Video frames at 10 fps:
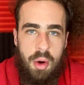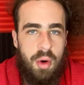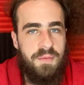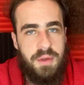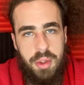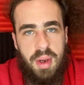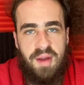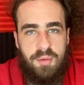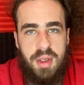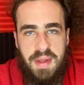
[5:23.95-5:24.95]
or if you do
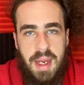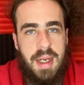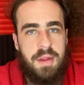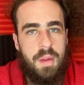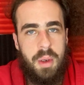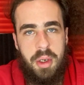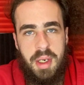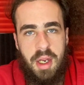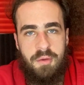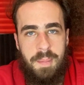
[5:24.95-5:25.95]
have one, take it as a
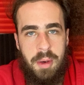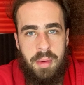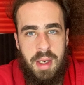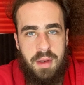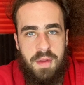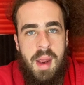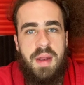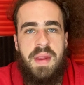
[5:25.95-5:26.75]
learning experience,